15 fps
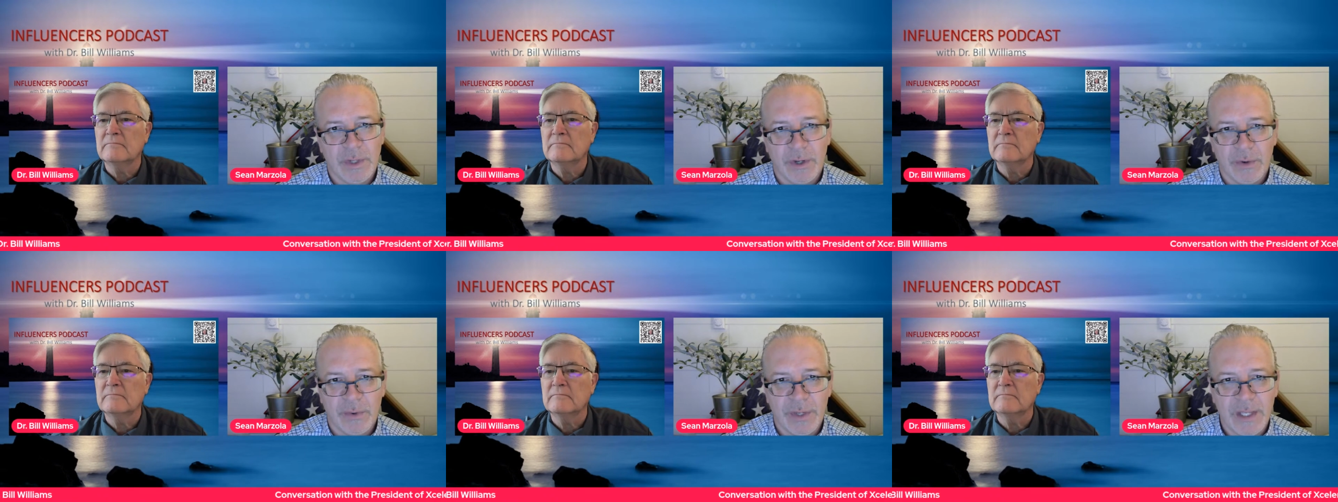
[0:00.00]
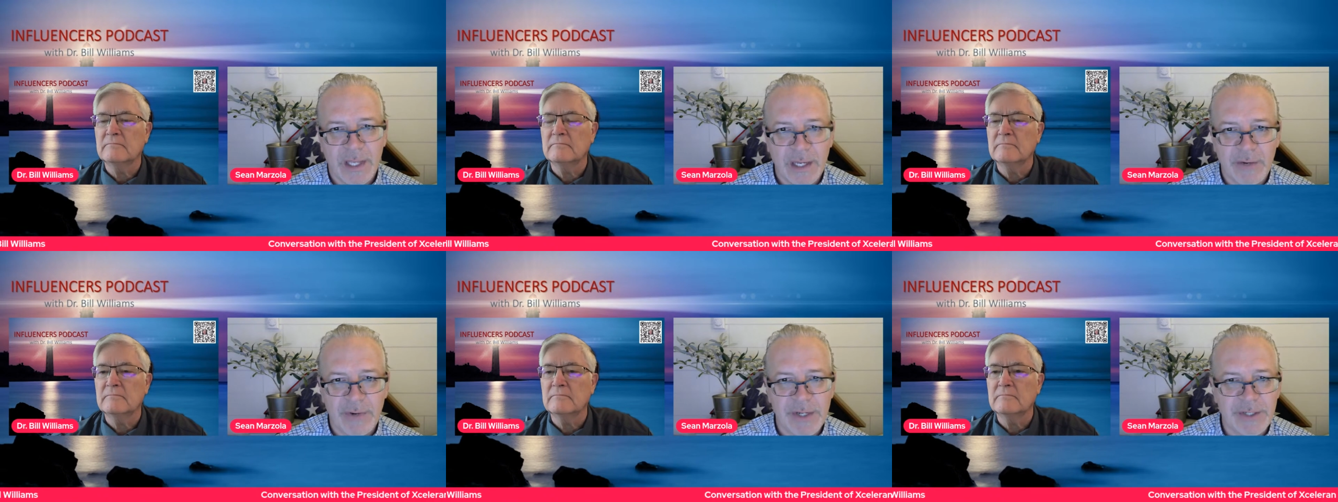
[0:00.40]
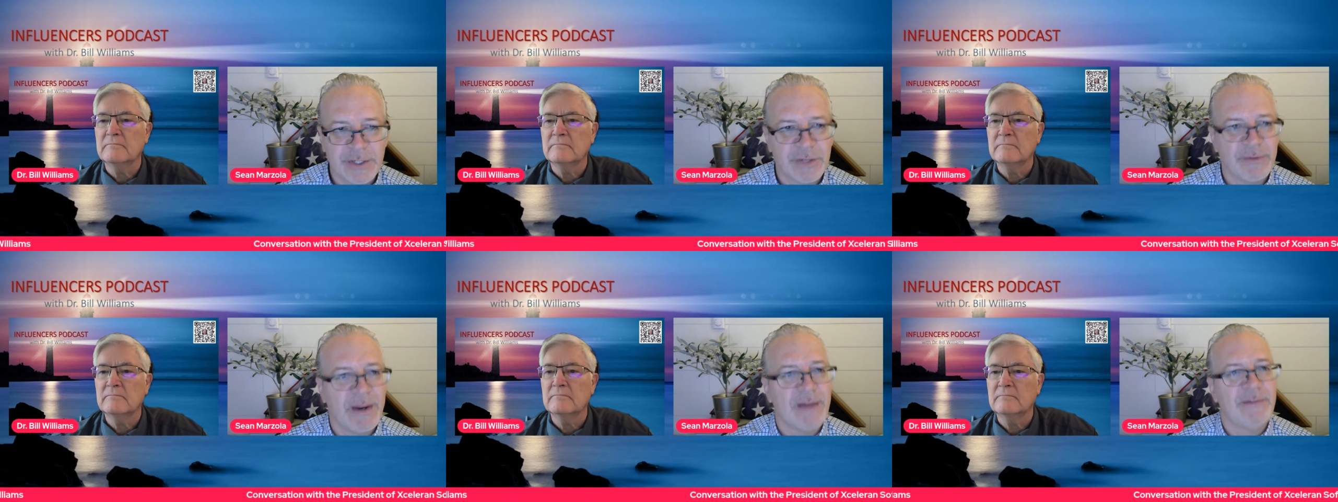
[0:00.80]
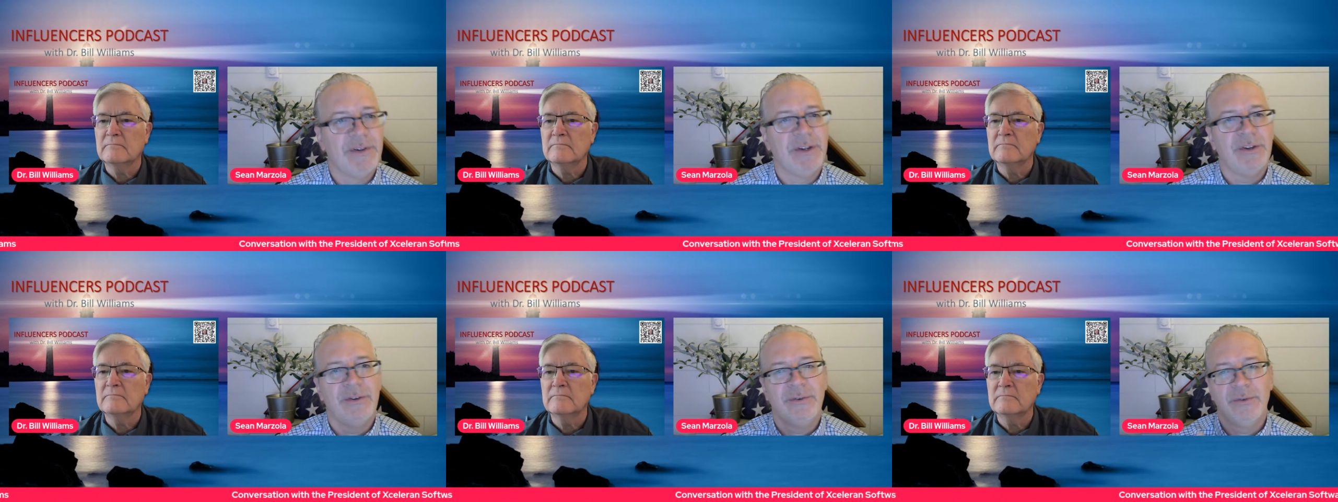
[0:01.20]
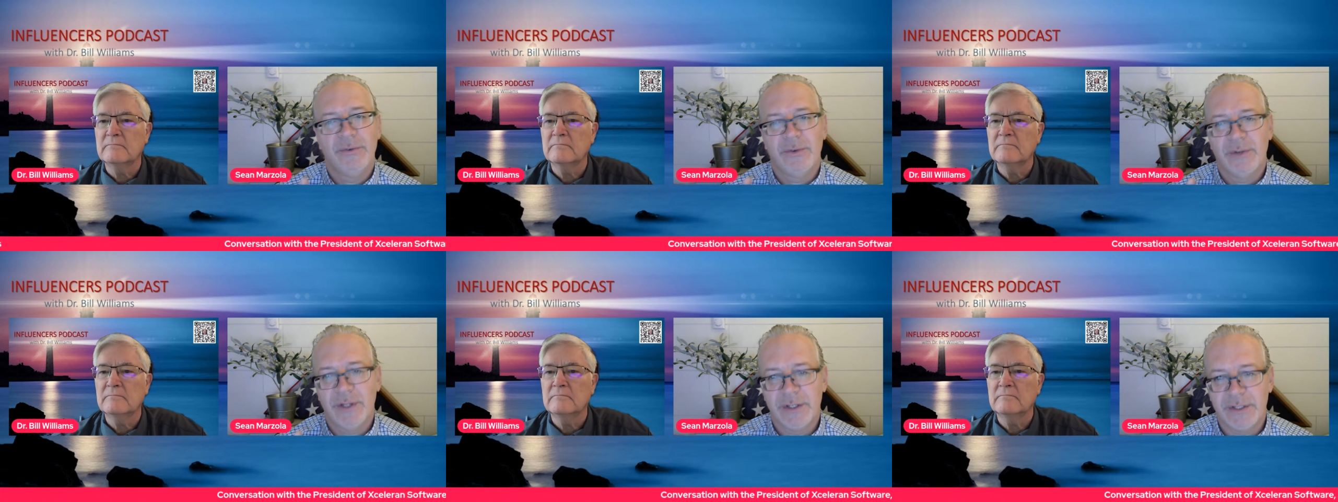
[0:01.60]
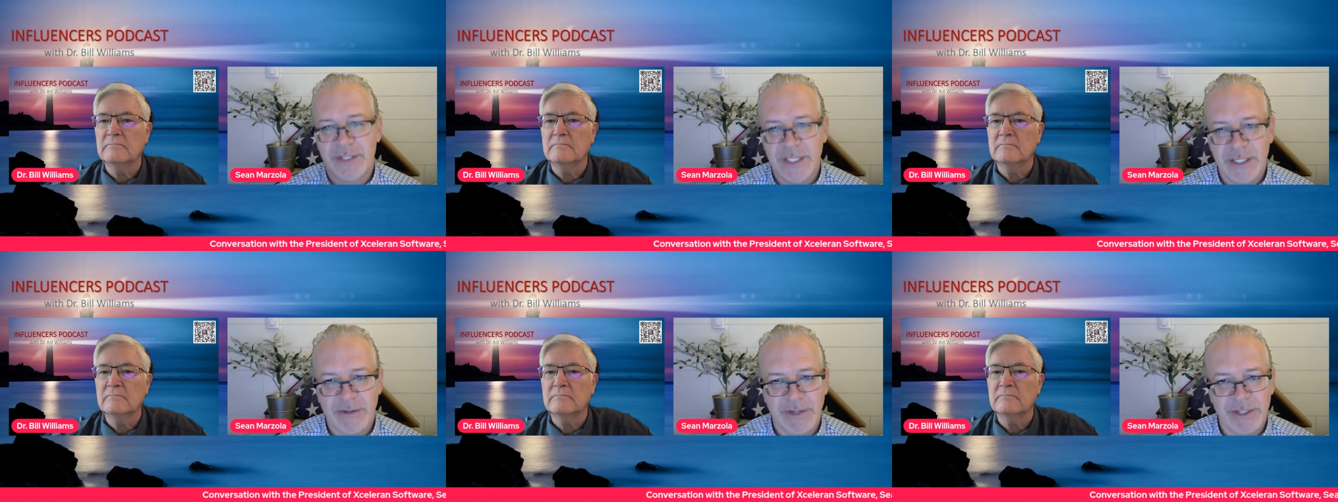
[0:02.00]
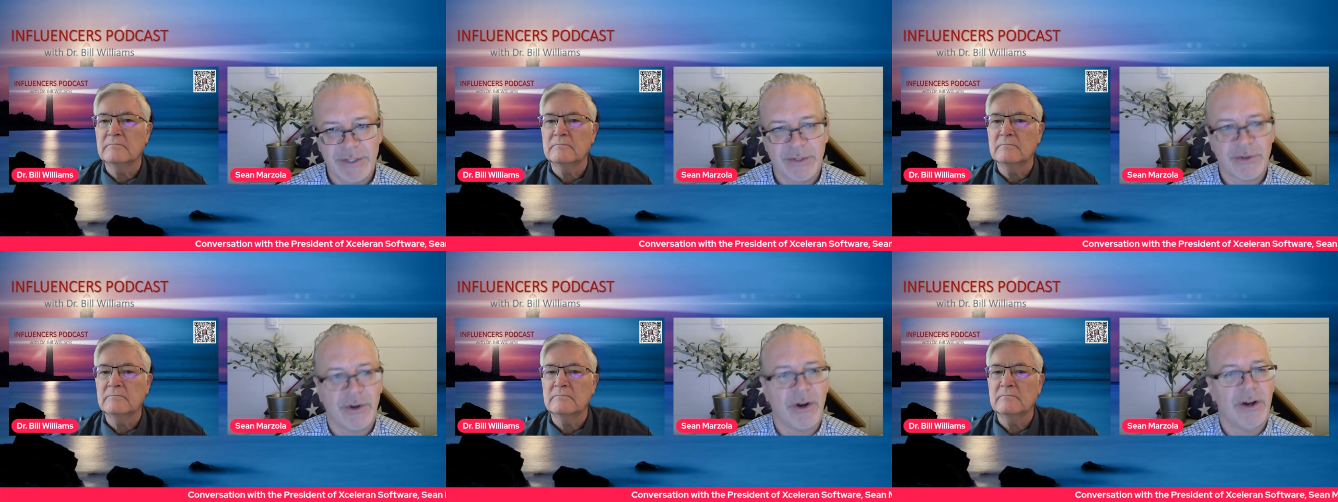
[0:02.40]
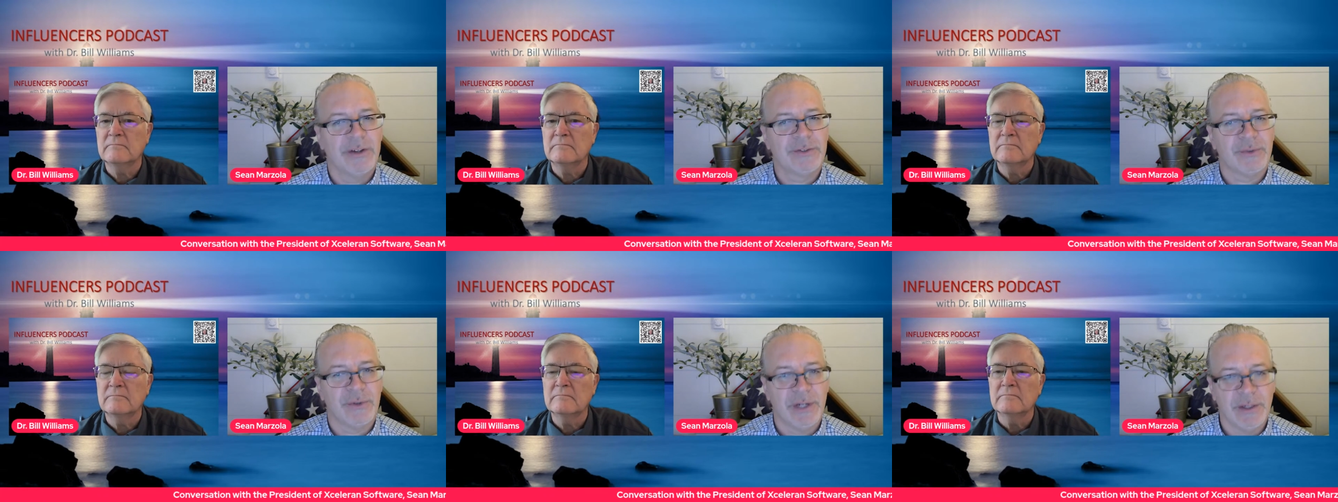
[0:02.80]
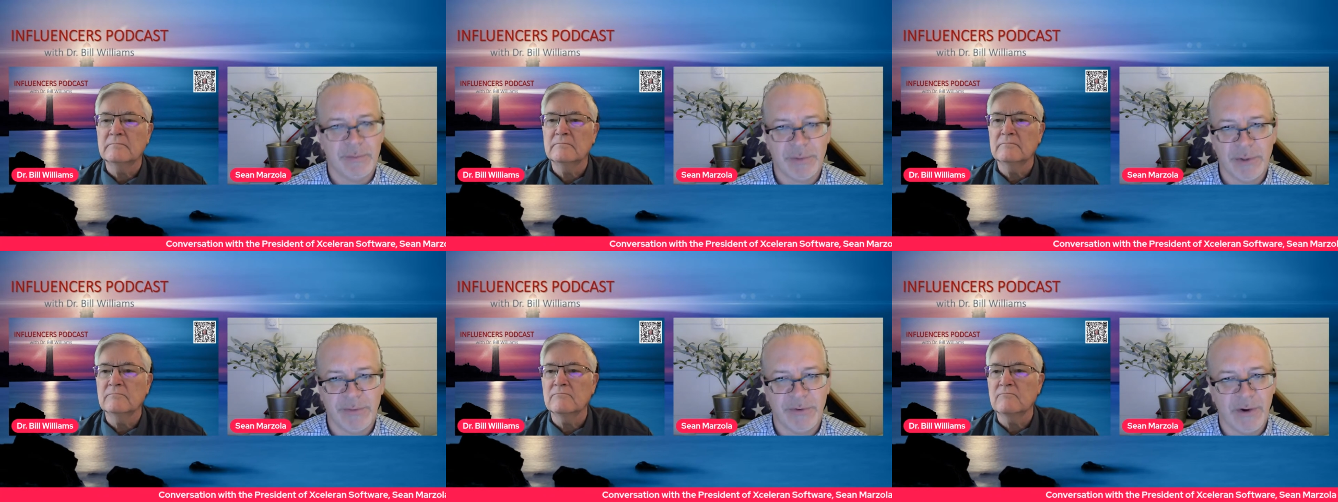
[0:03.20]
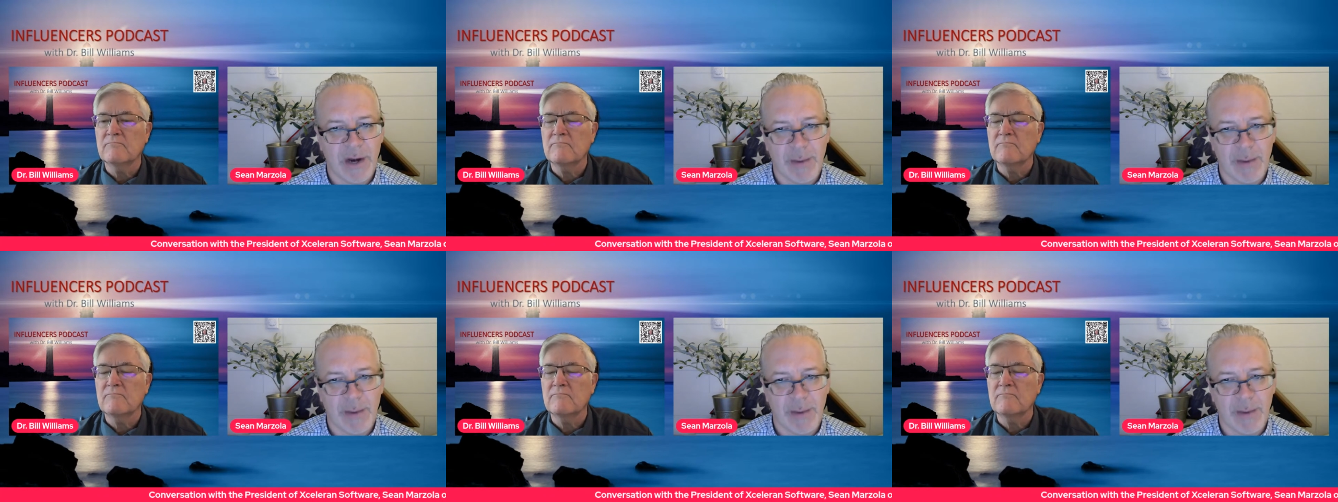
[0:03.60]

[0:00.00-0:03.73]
Speaker 1: you know increase your revenue decrease your costs or improve your